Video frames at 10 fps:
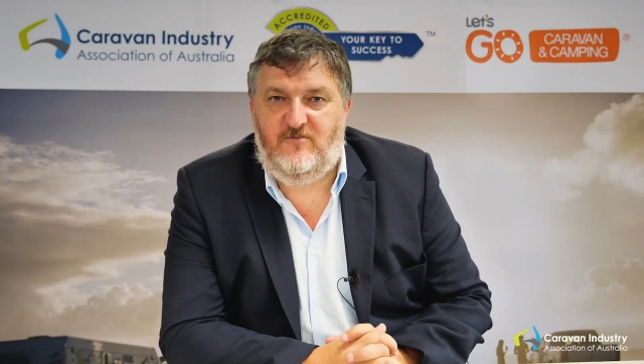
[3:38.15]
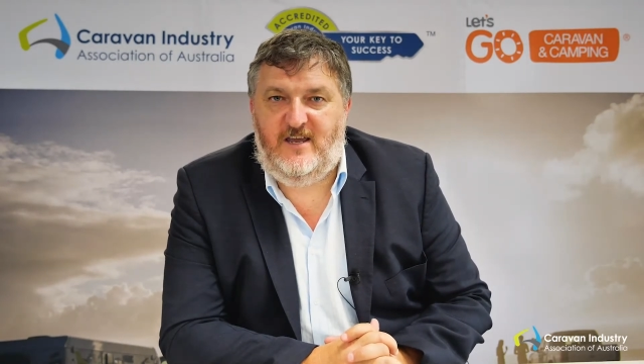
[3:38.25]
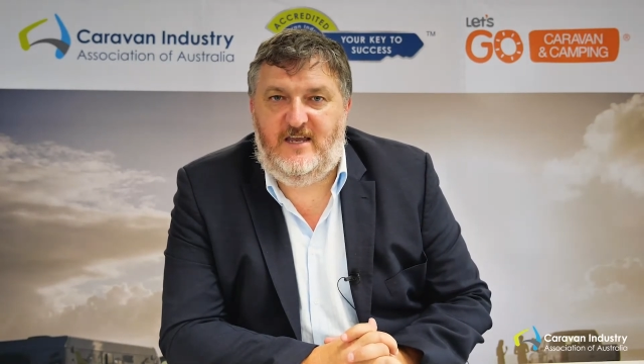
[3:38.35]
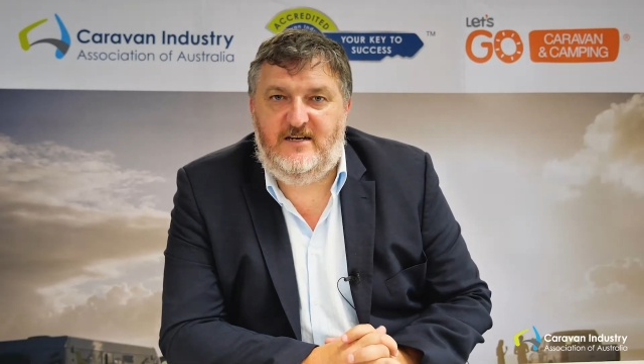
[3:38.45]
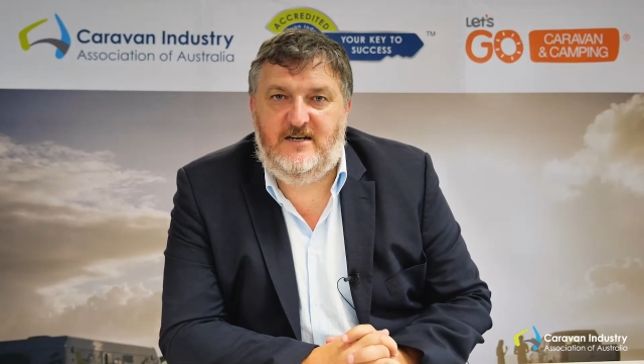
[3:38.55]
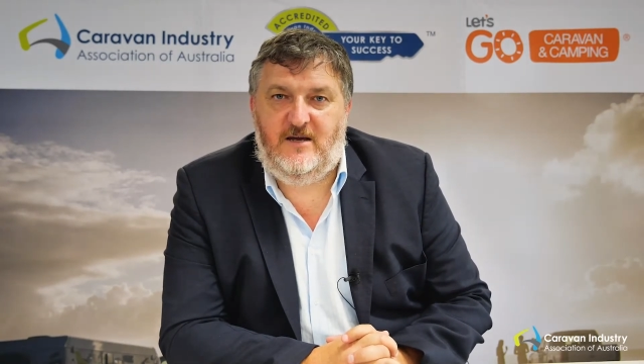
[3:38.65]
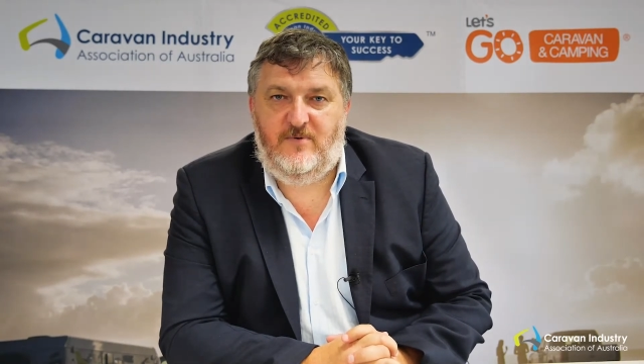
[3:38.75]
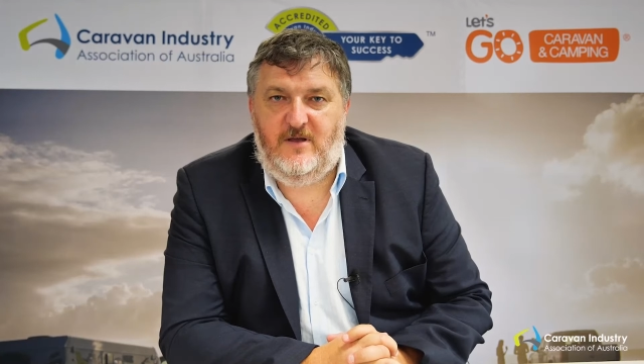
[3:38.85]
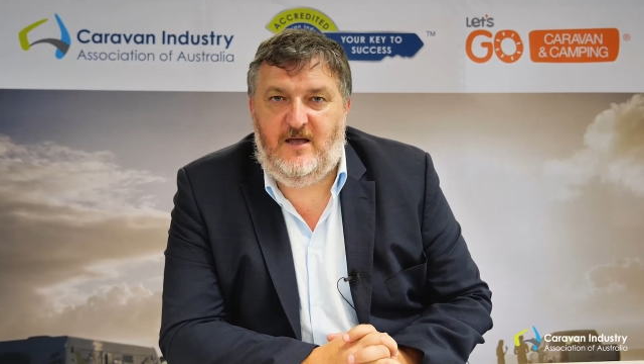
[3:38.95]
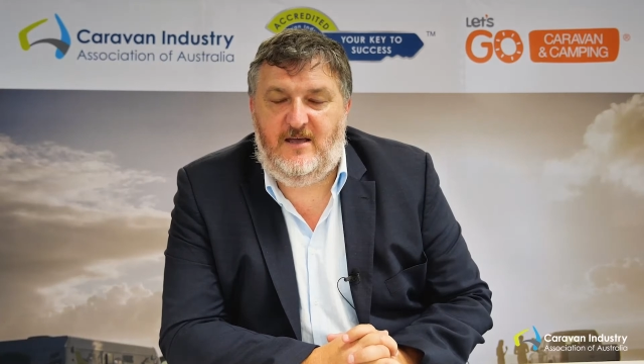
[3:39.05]
and we end up,
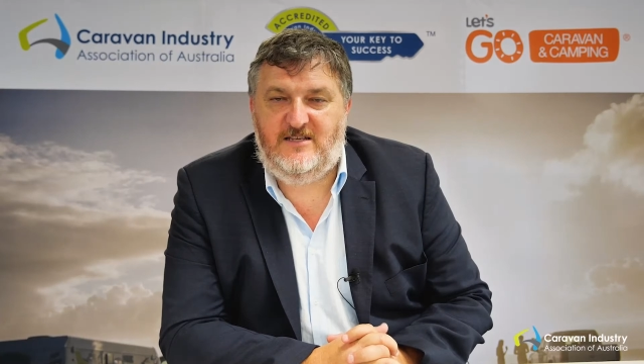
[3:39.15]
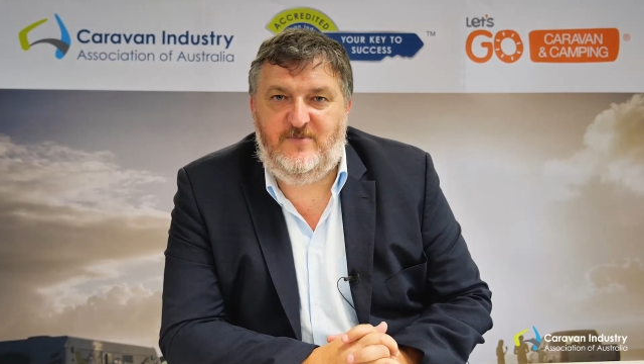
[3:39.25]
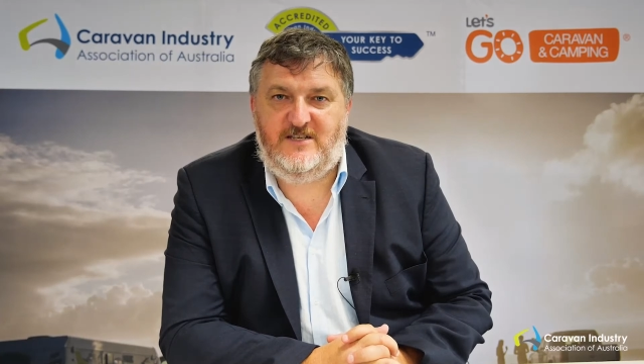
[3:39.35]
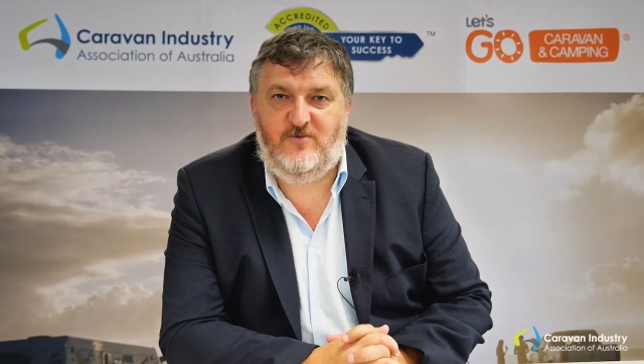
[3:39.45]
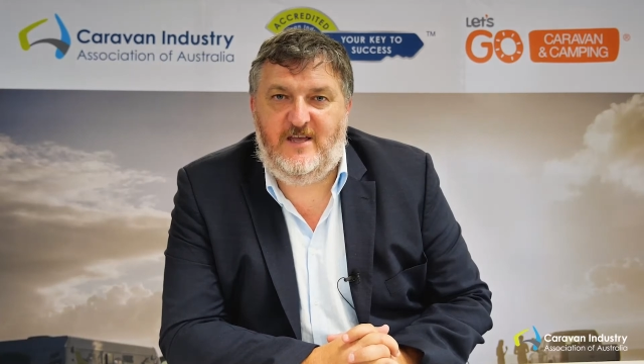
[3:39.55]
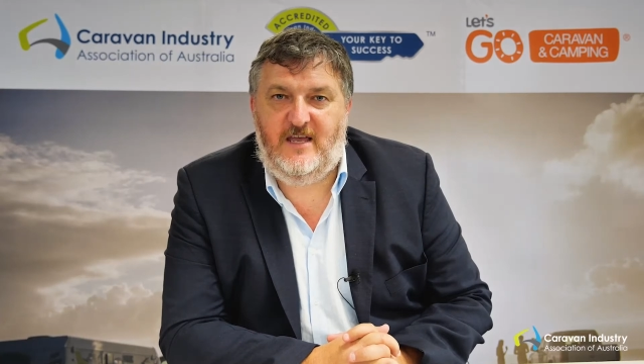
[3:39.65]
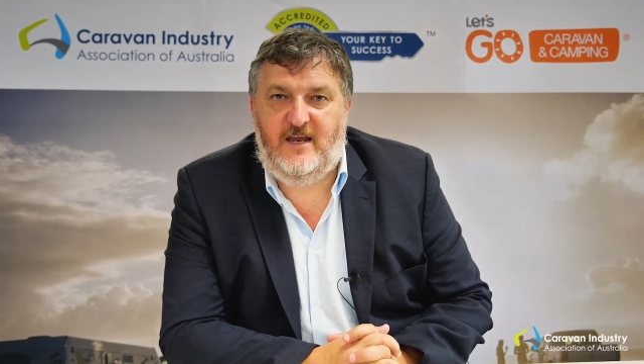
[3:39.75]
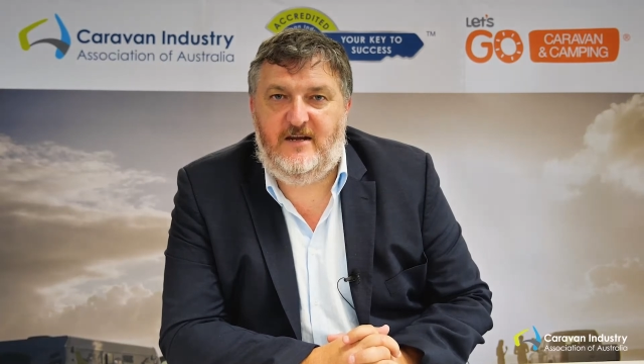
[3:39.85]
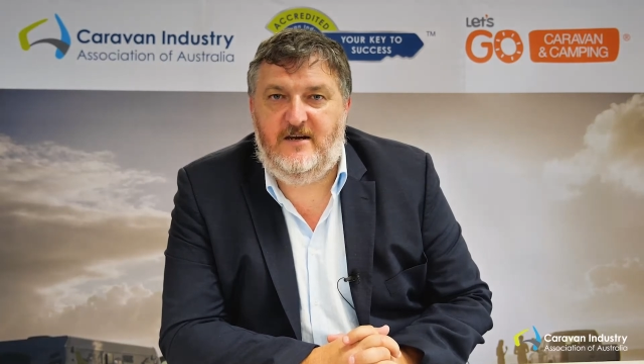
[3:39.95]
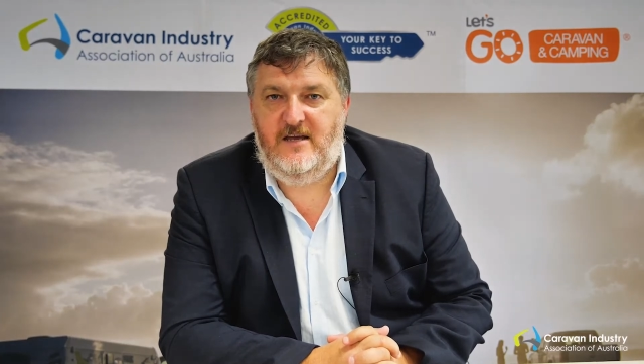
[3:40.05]
as best we can,